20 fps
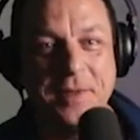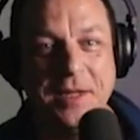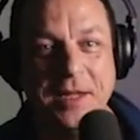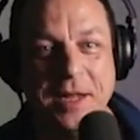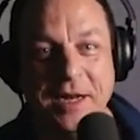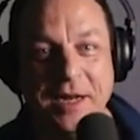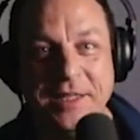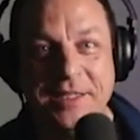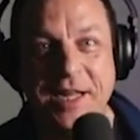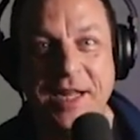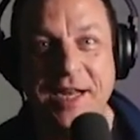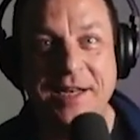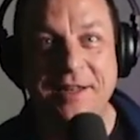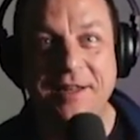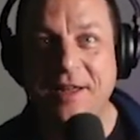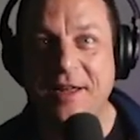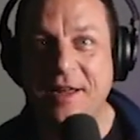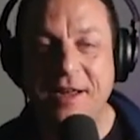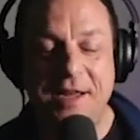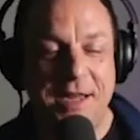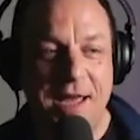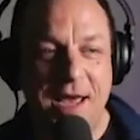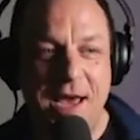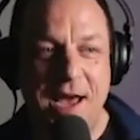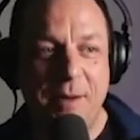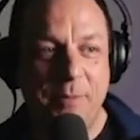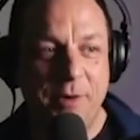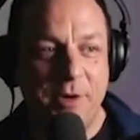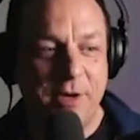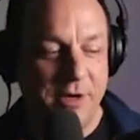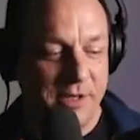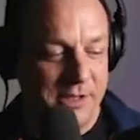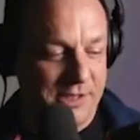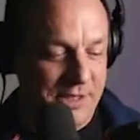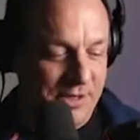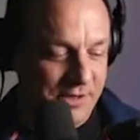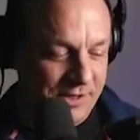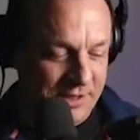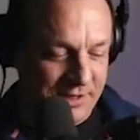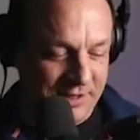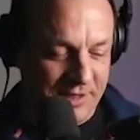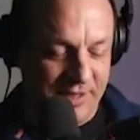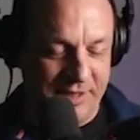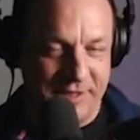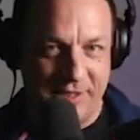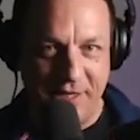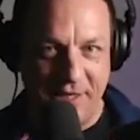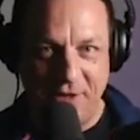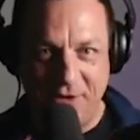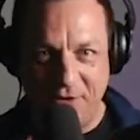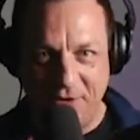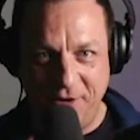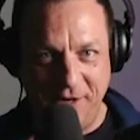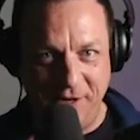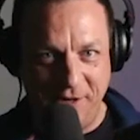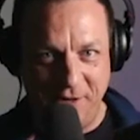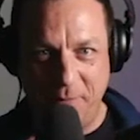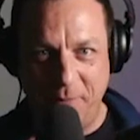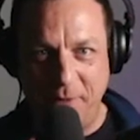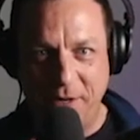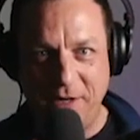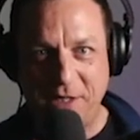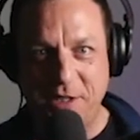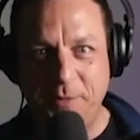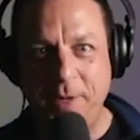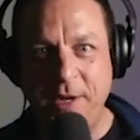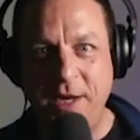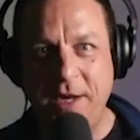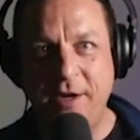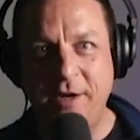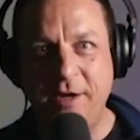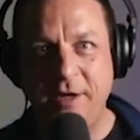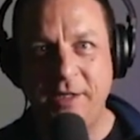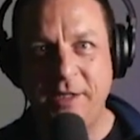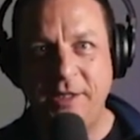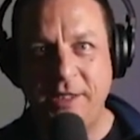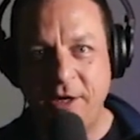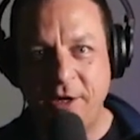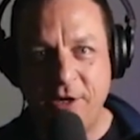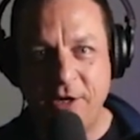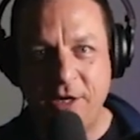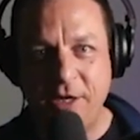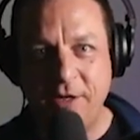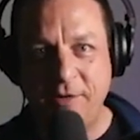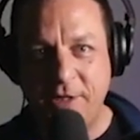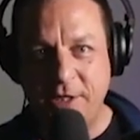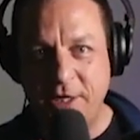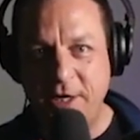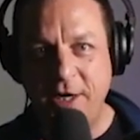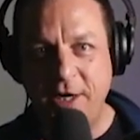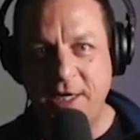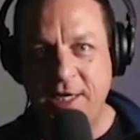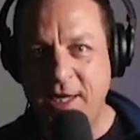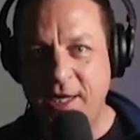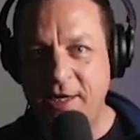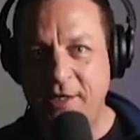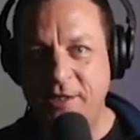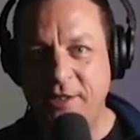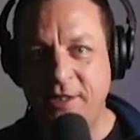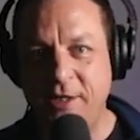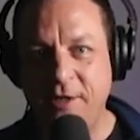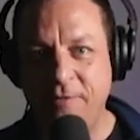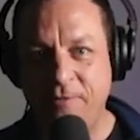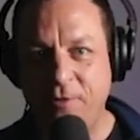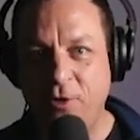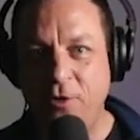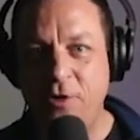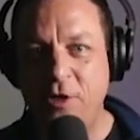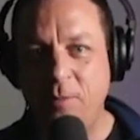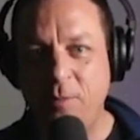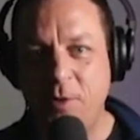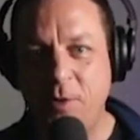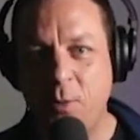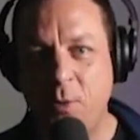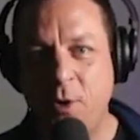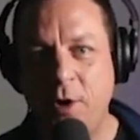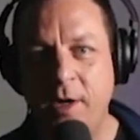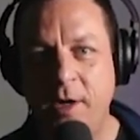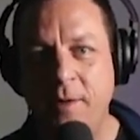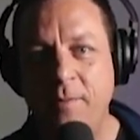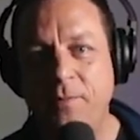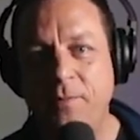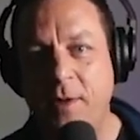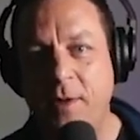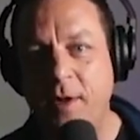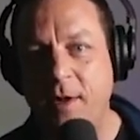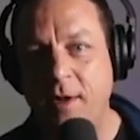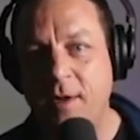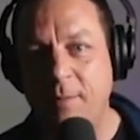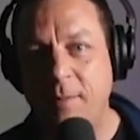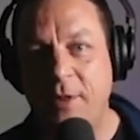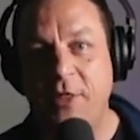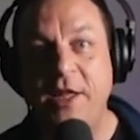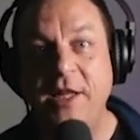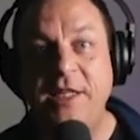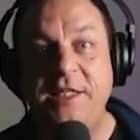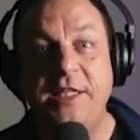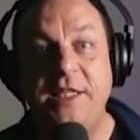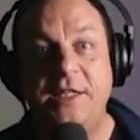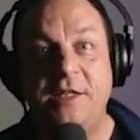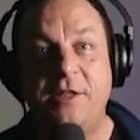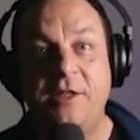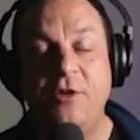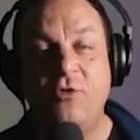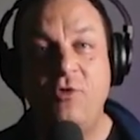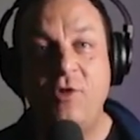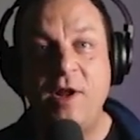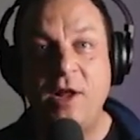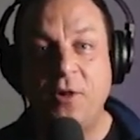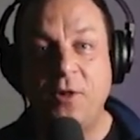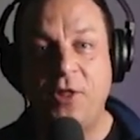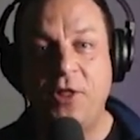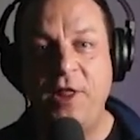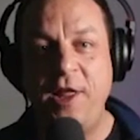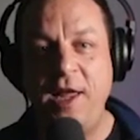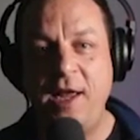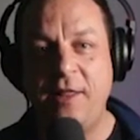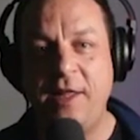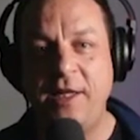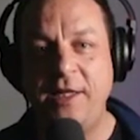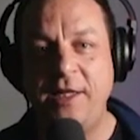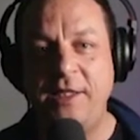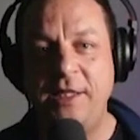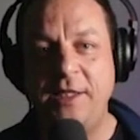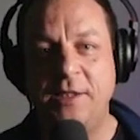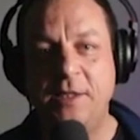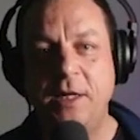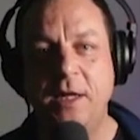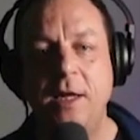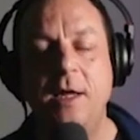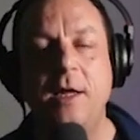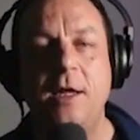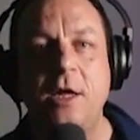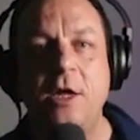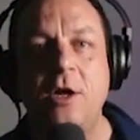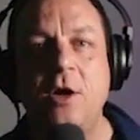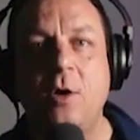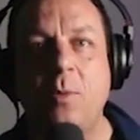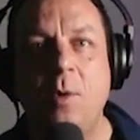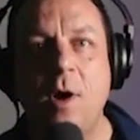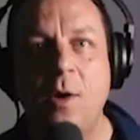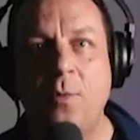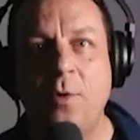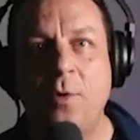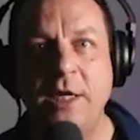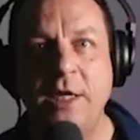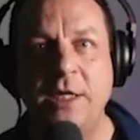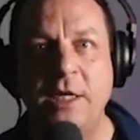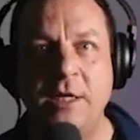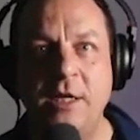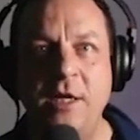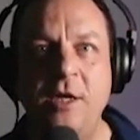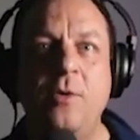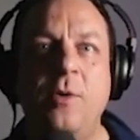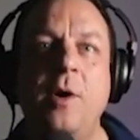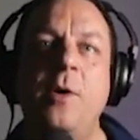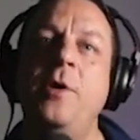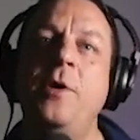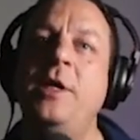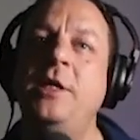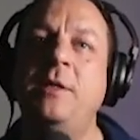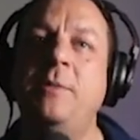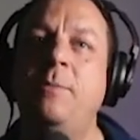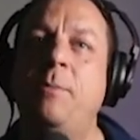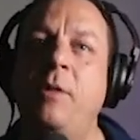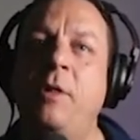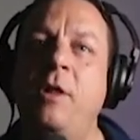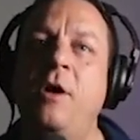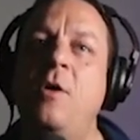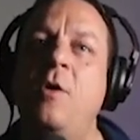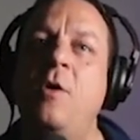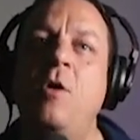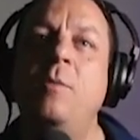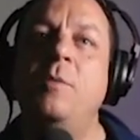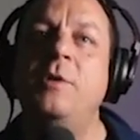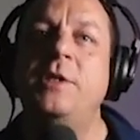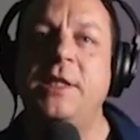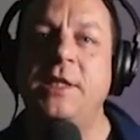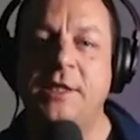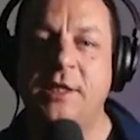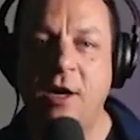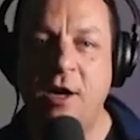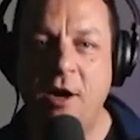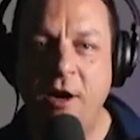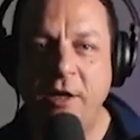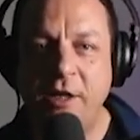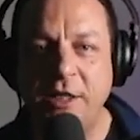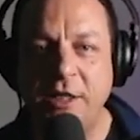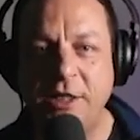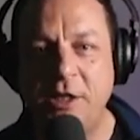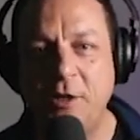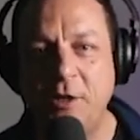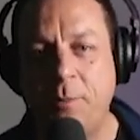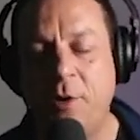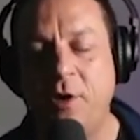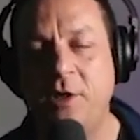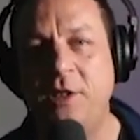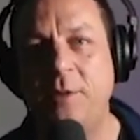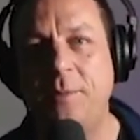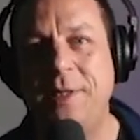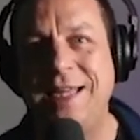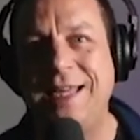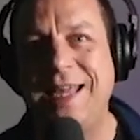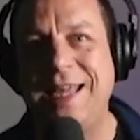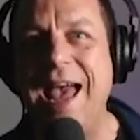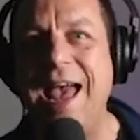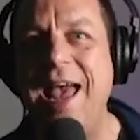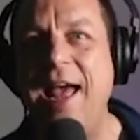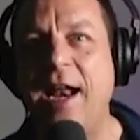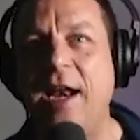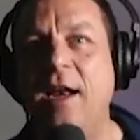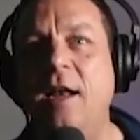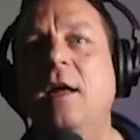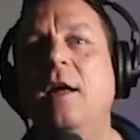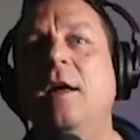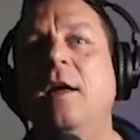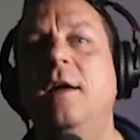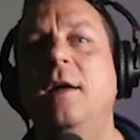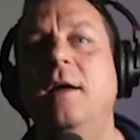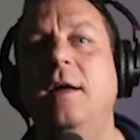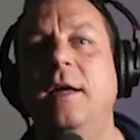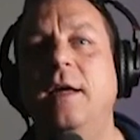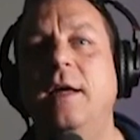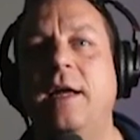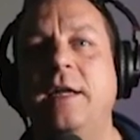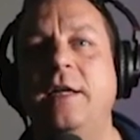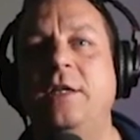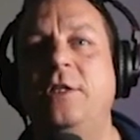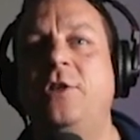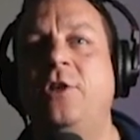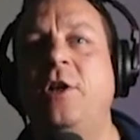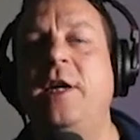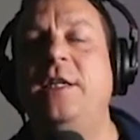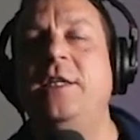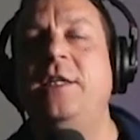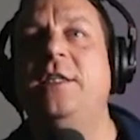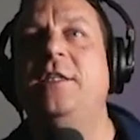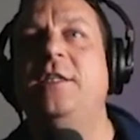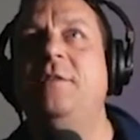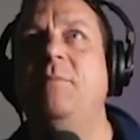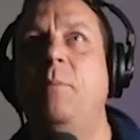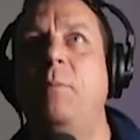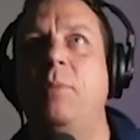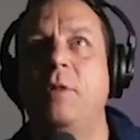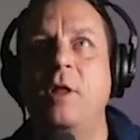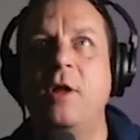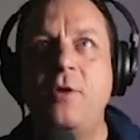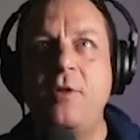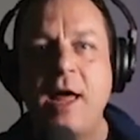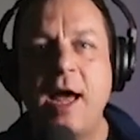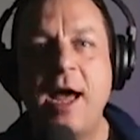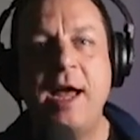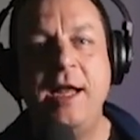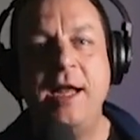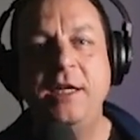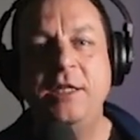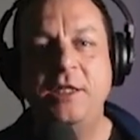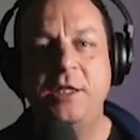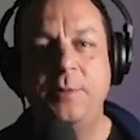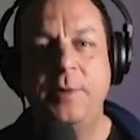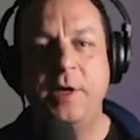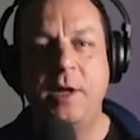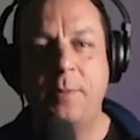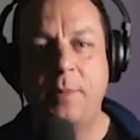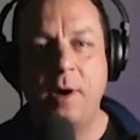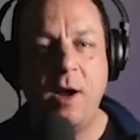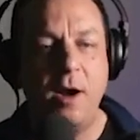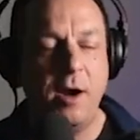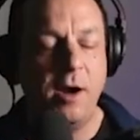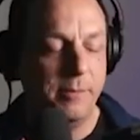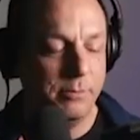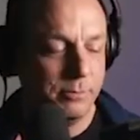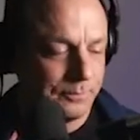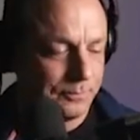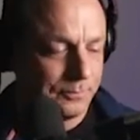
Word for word: And I said, yeah, because you're just listening through a little pair of speakers, you know, you turn it down to the volume you want. But this is the real thing. This is, you know, what I want you to do. I want you to blow almost as hard as you possibly can and try and just blow that instrument apart.